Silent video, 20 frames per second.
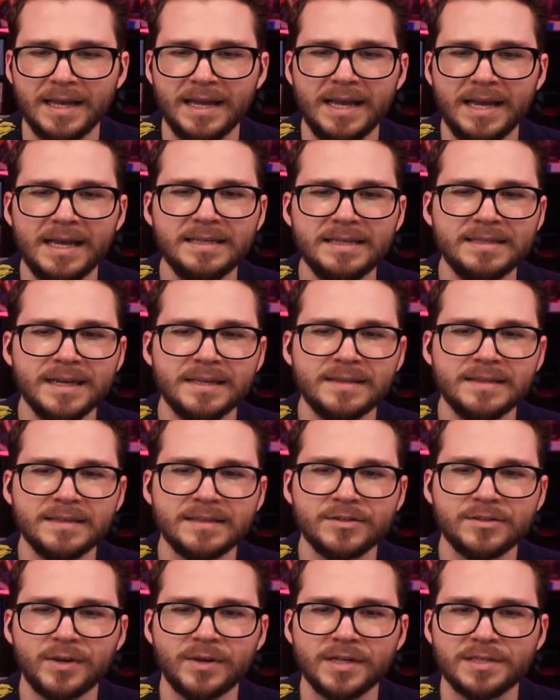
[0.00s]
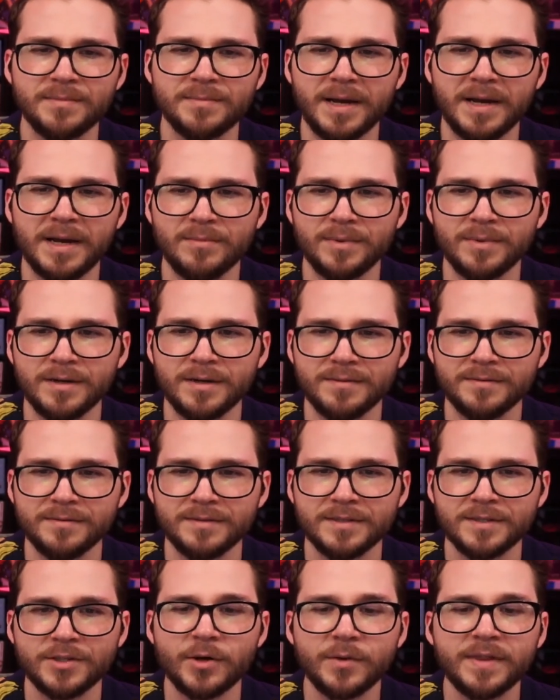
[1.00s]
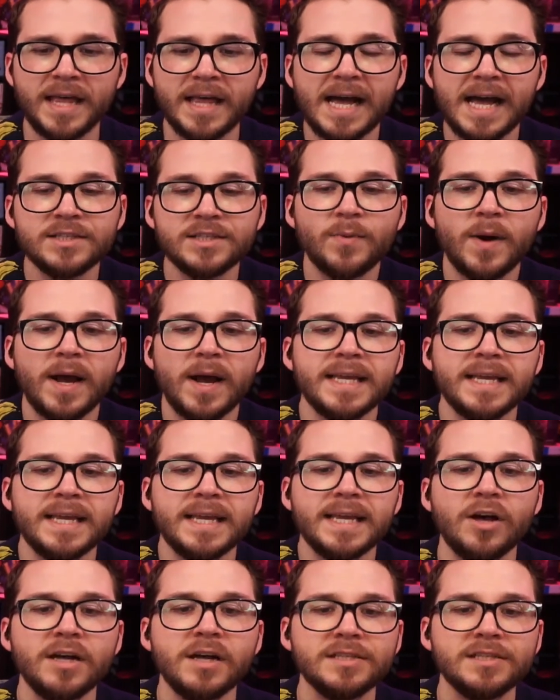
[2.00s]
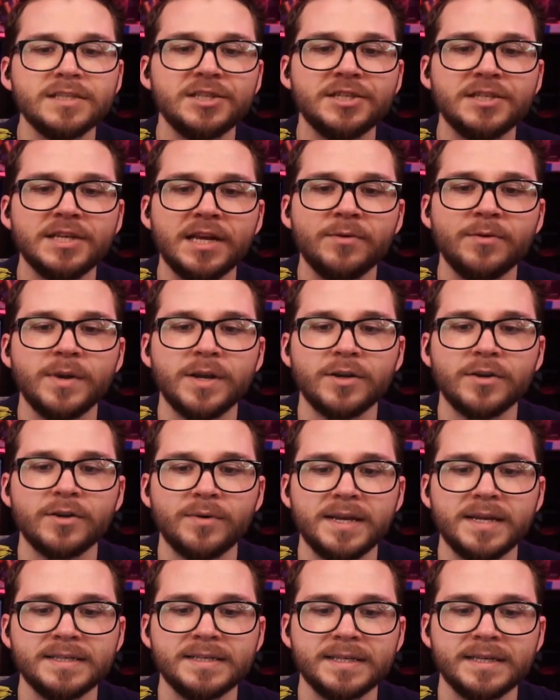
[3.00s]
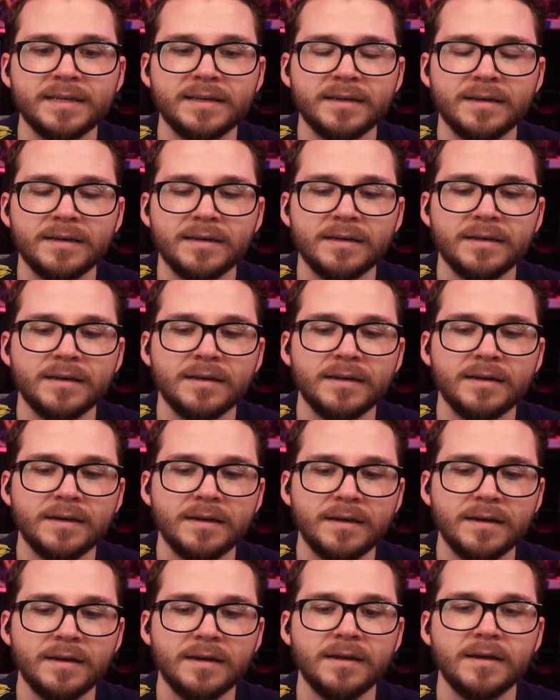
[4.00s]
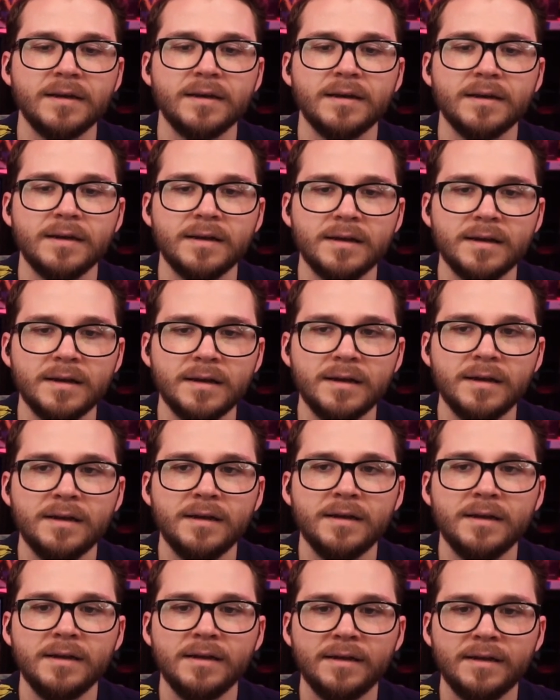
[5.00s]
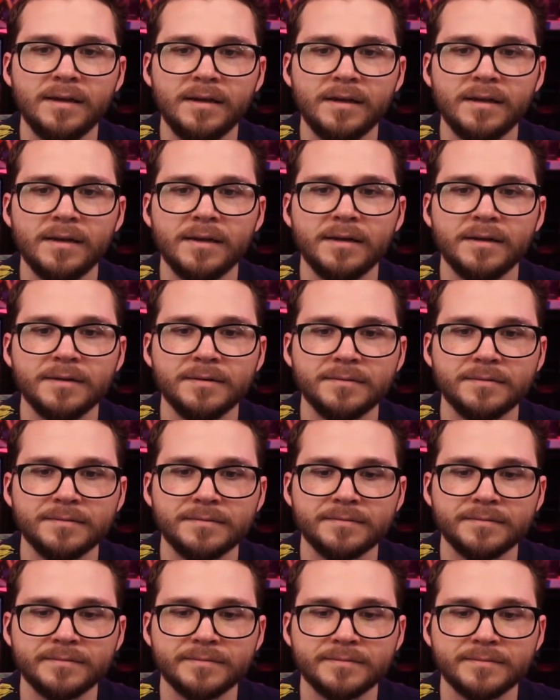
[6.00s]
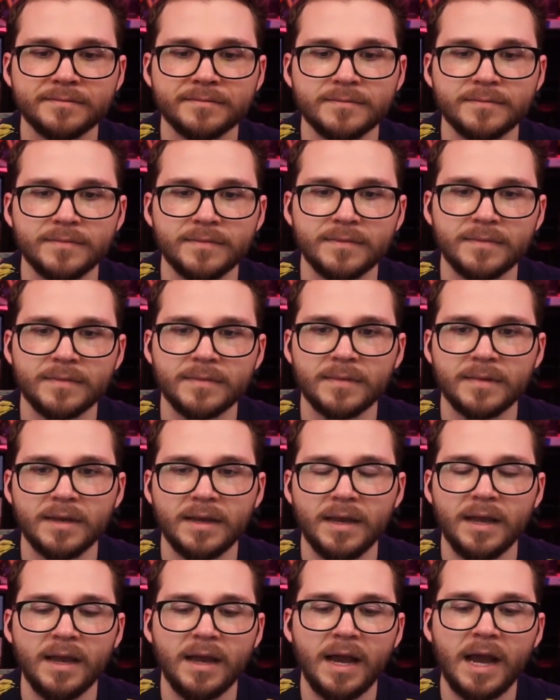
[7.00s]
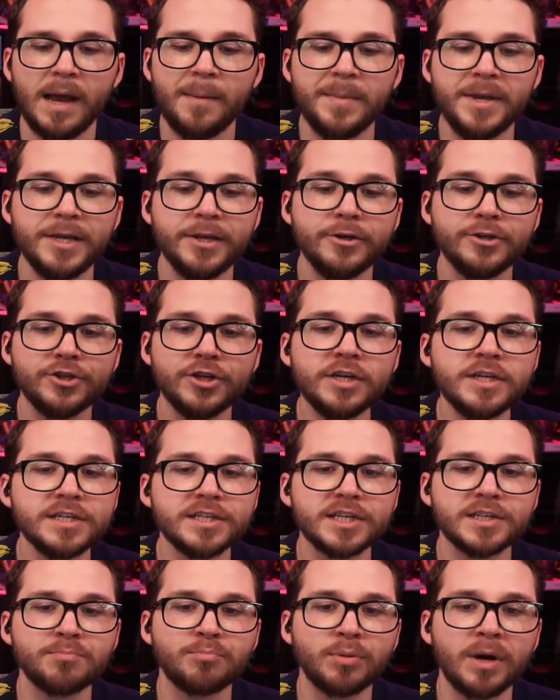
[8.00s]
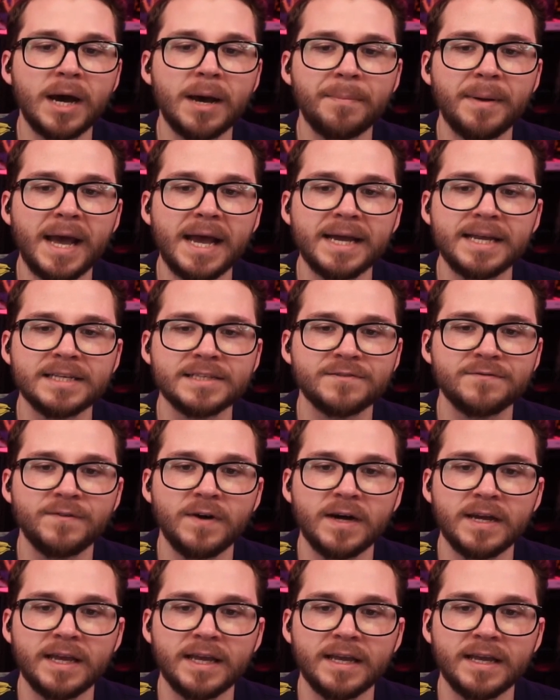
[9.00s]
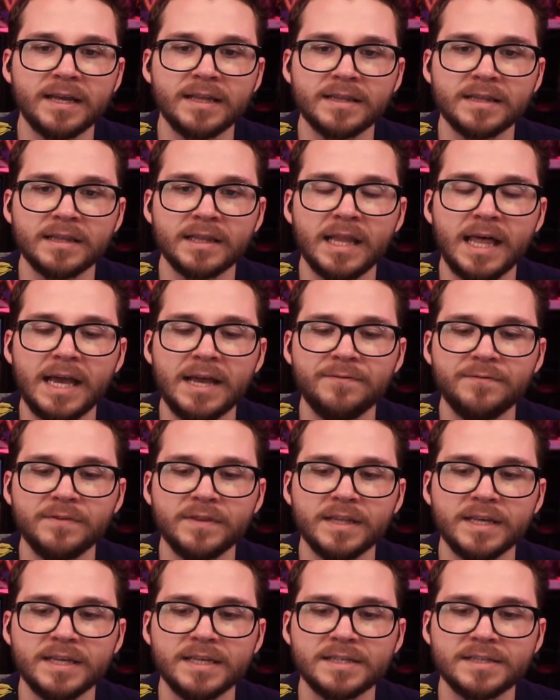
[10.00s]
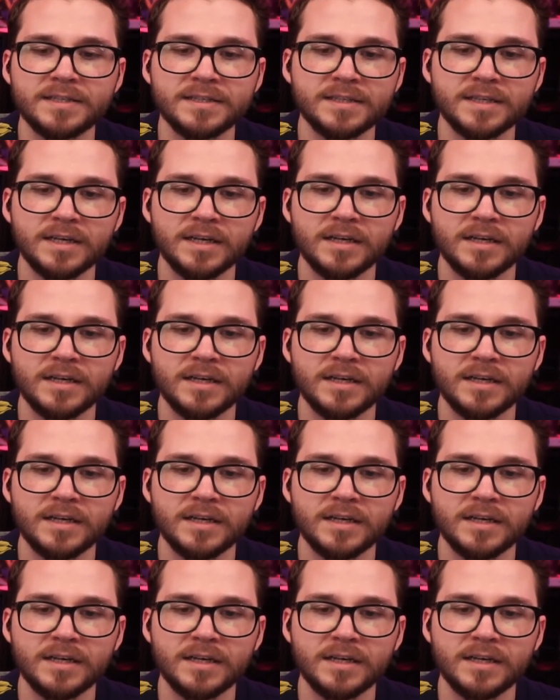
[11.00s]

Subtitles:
It's nothing to stress about, bro. So that's why he lost his shit and went crazy. Ah. I mean, you should have just brought back his fucking lifeless,